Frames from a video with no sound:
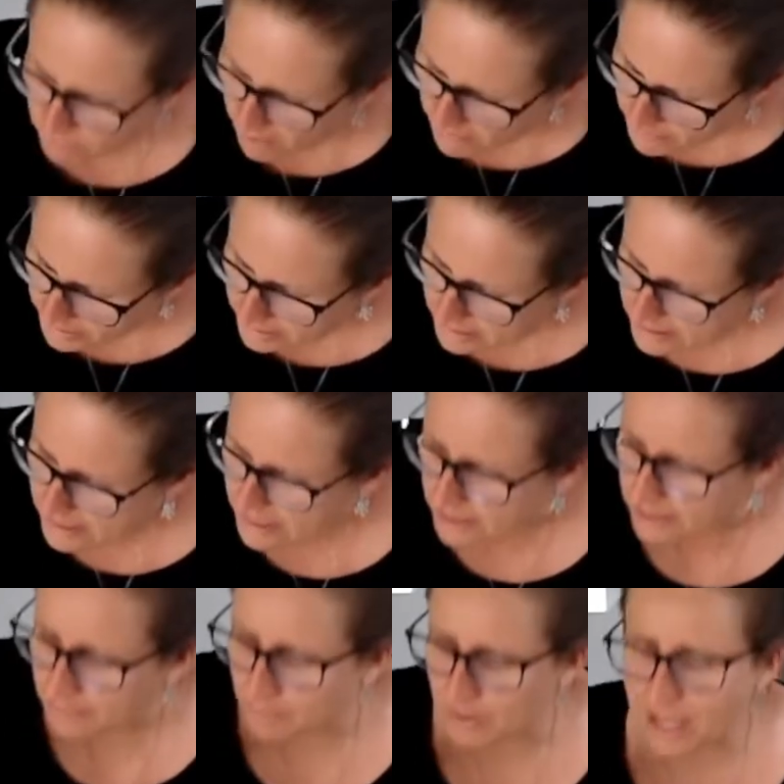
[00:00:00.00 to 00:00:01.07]
minutes
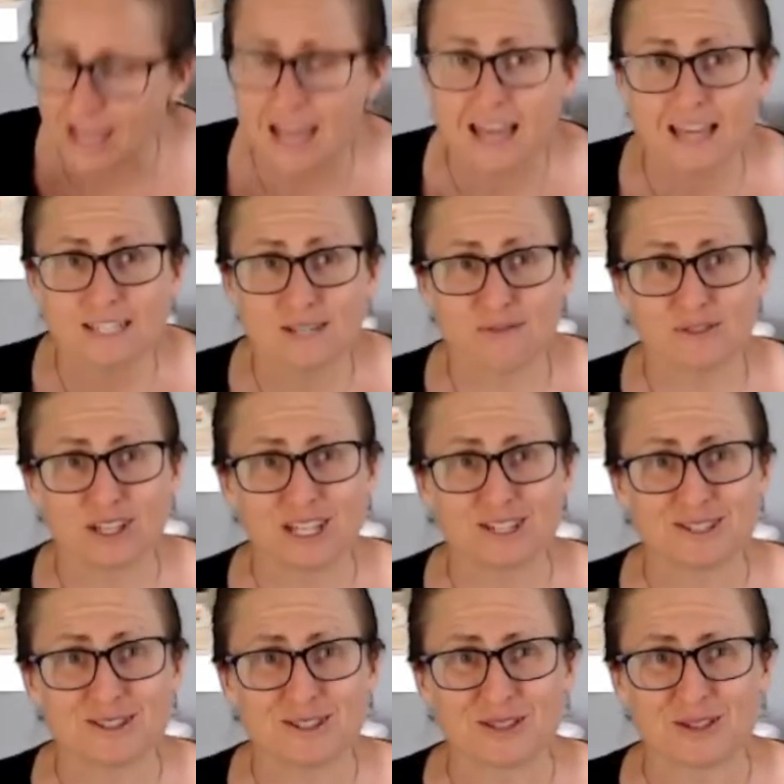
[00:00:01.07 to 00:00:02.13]
to finish
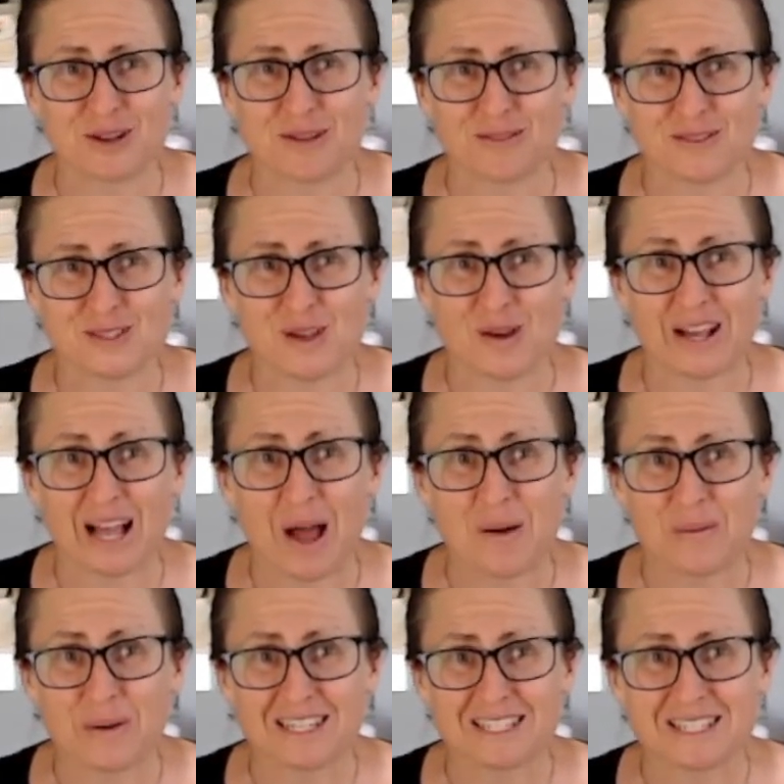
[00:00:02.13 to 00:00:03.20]
this off. So I can't
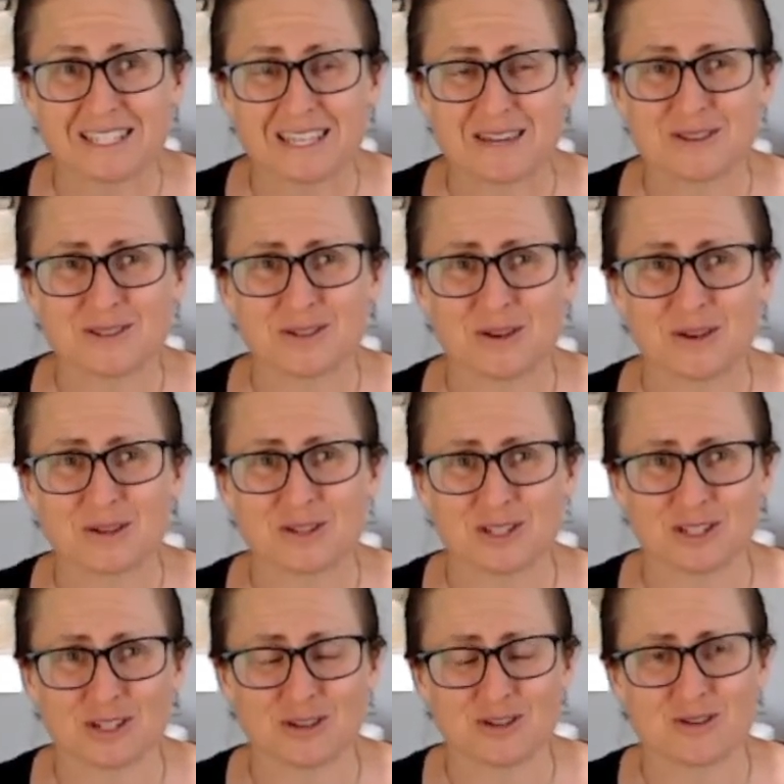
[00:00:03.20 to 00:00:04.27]
wait to see you soon to
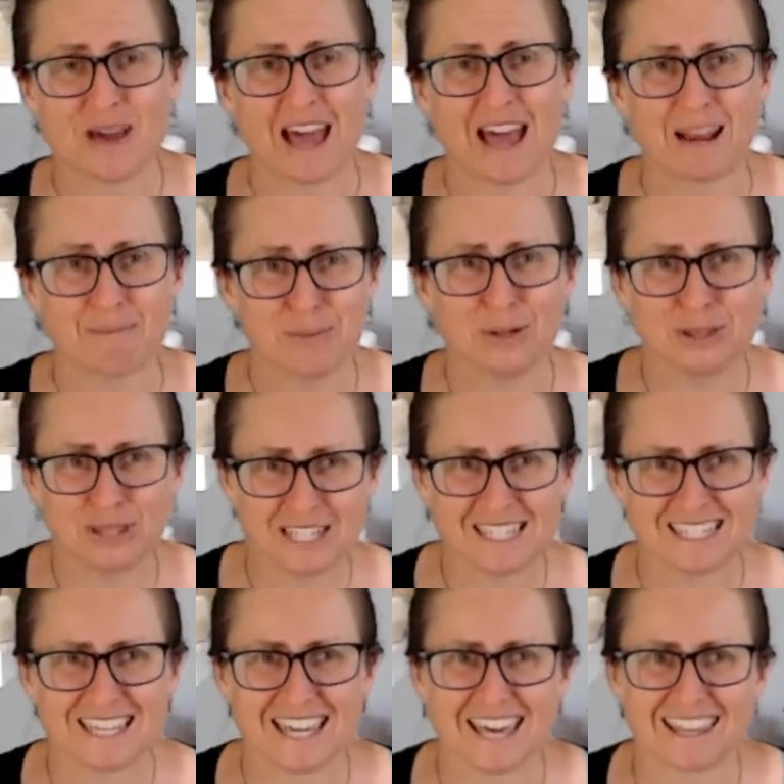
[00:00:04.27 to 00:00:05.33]
show you how to put this
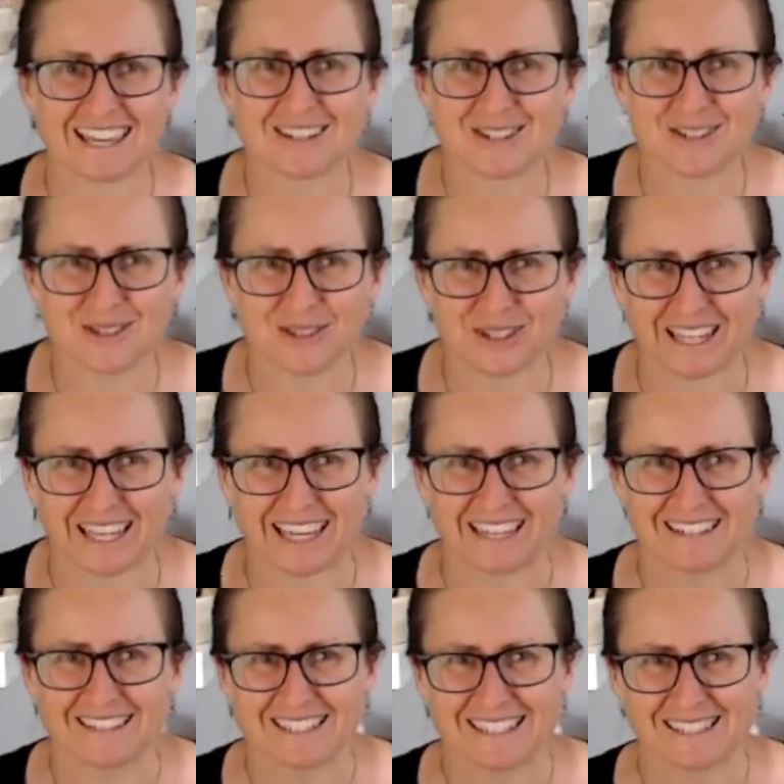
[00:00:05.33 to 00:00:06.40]
together shortly.
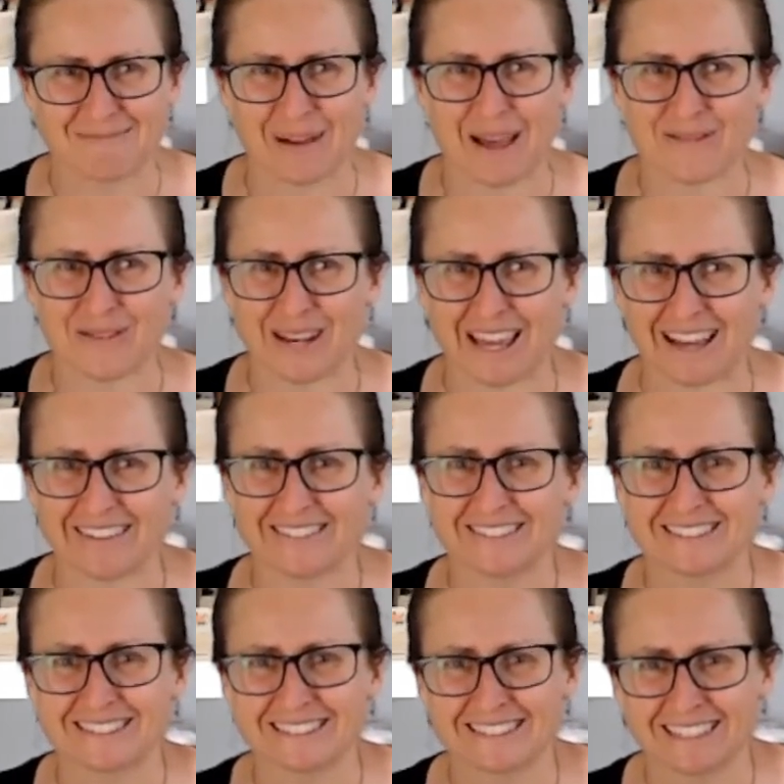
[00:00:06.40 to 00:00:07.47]
Bye for now.
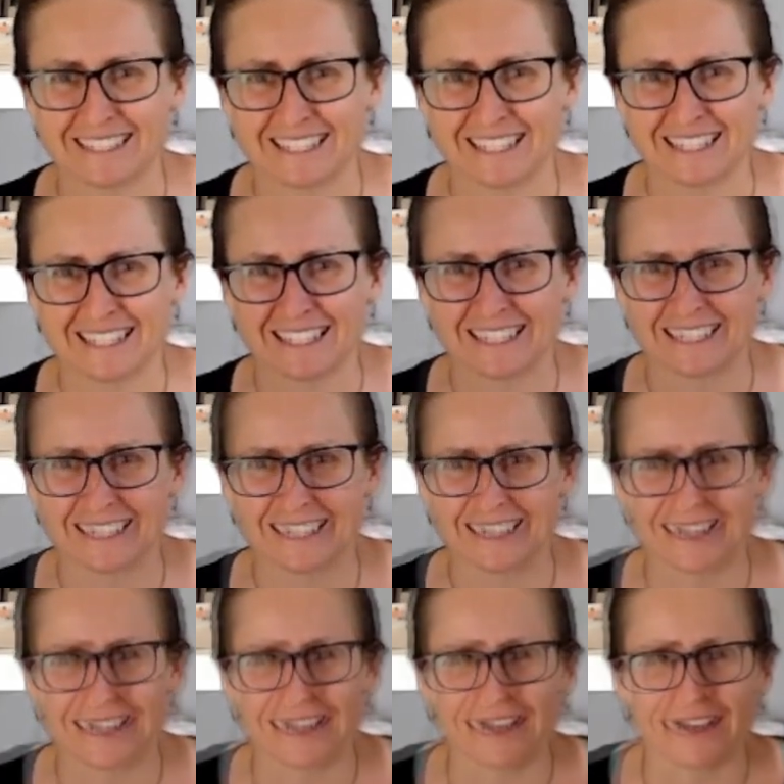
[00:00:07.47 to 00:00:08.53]

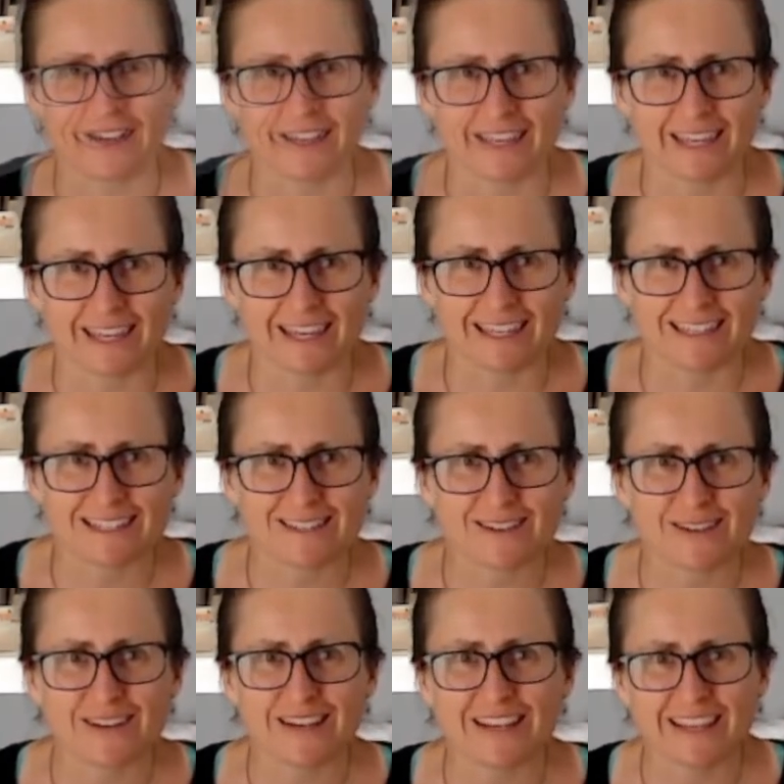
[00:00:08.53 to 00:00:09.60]
Okay, so
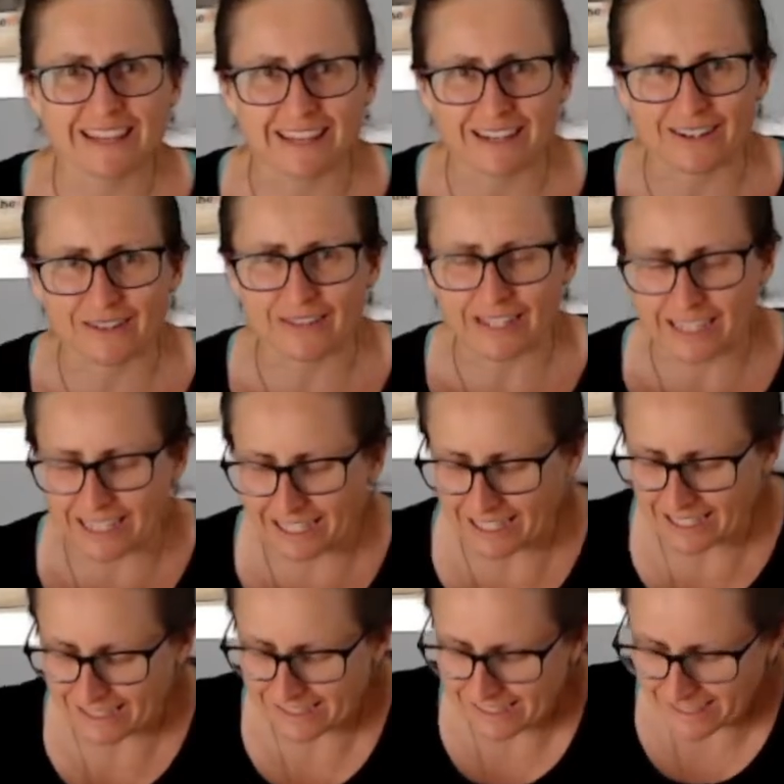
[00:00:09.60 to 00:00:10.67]
now it
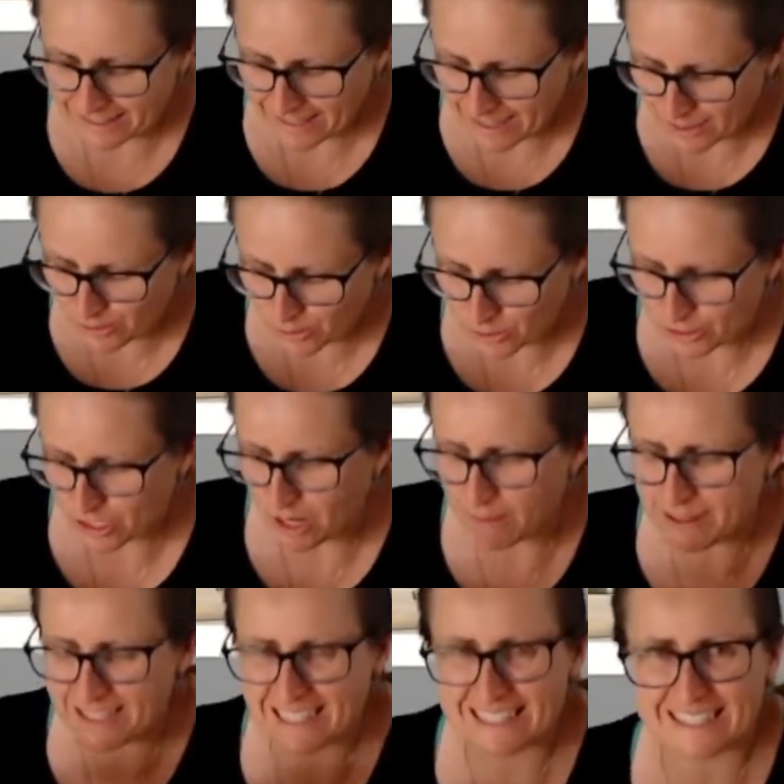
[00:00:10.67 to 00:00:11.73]
has done that cook time.
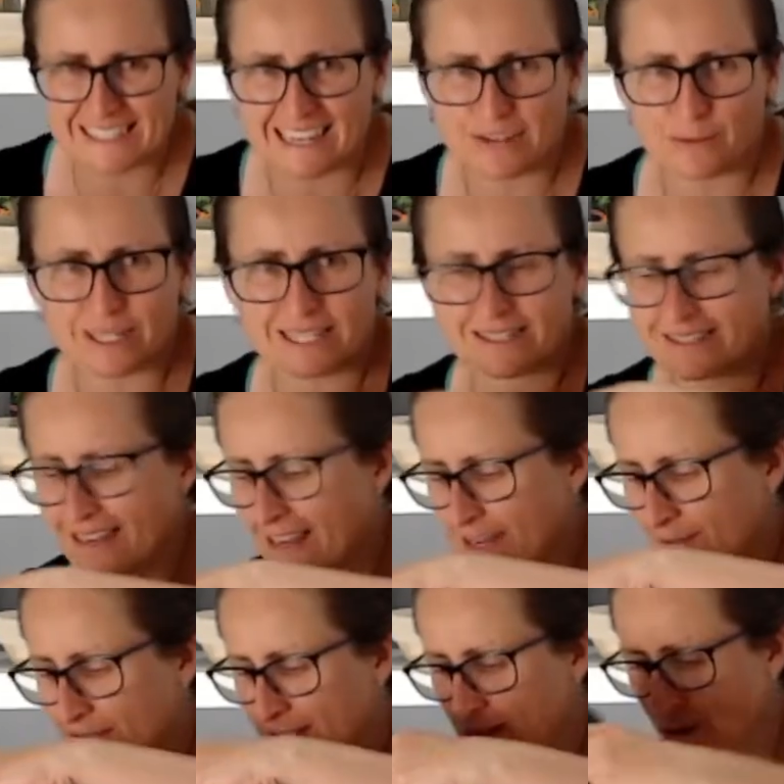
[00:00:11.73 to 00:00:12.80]
It does say to extend if
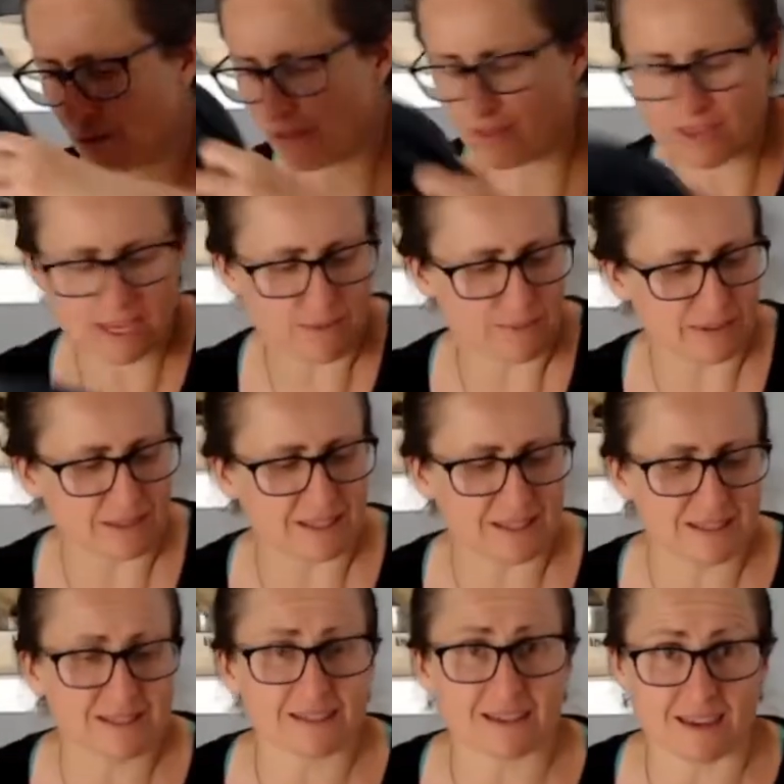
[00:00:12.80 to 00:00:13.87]
it's not thick, but
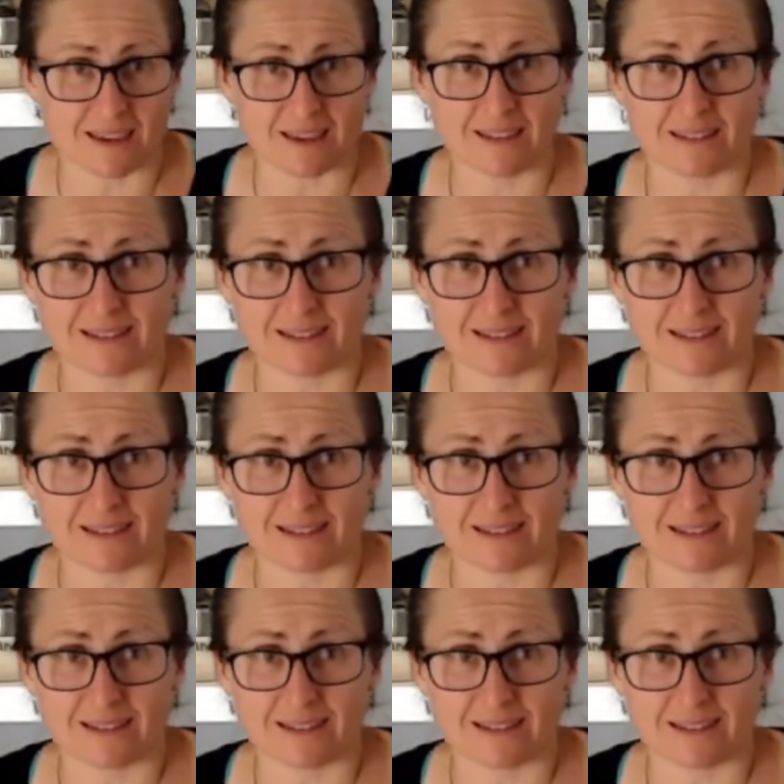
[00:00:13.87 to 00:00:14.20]
this is